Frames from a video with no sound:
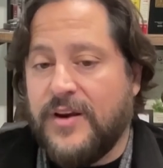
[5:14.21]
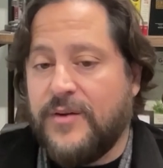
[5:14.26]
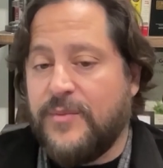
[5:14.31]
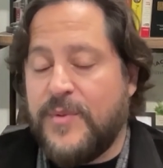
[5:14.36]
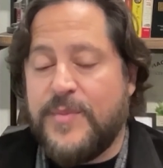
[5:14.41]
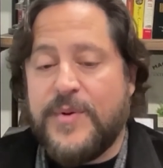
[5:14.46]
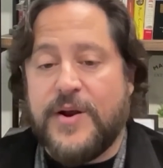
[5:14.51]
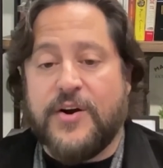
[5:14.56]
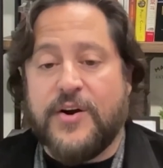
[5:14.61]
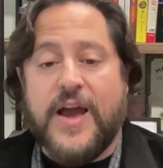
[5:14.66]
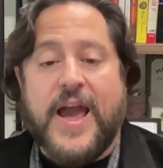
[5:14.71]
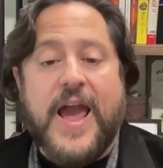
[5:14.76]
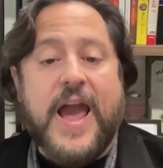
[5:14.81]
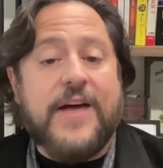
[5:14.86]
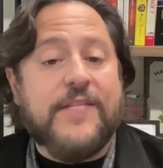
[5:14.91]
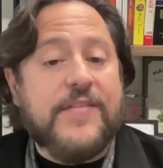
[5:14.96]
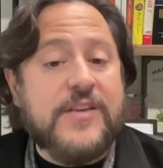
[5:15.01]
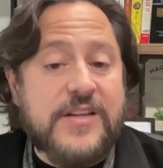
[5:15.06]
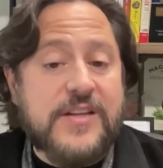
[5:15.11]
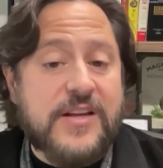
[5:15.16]
It'd be better to
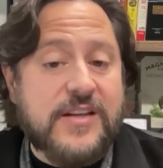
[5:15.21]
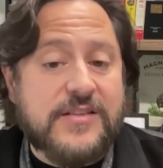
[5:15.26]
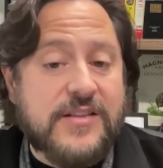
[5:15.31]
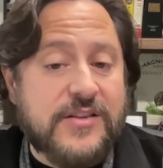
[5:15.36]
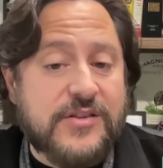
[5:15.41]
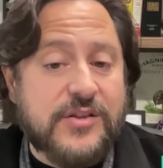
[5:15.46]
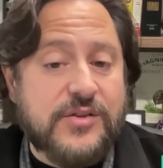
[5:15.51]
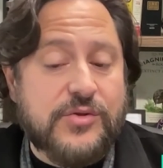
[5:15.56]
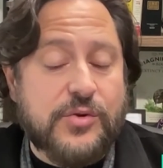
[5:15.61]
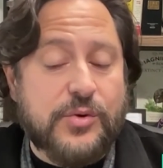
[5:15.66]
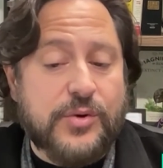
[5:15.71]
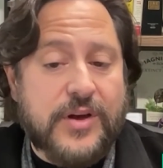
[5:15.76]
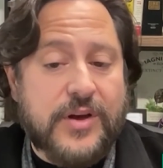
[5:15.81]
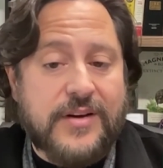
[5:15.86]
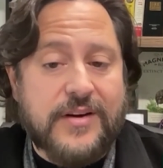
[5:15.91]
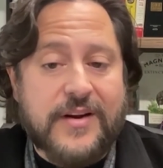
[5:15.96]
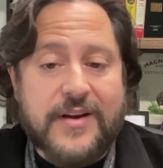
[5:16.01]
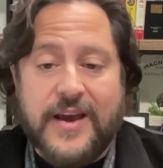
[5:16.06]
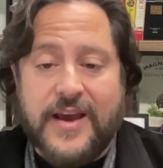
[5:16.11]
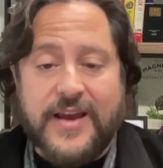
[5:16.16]
have a de-extinction
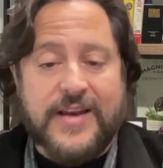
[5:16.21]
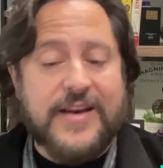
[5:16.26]
toolkit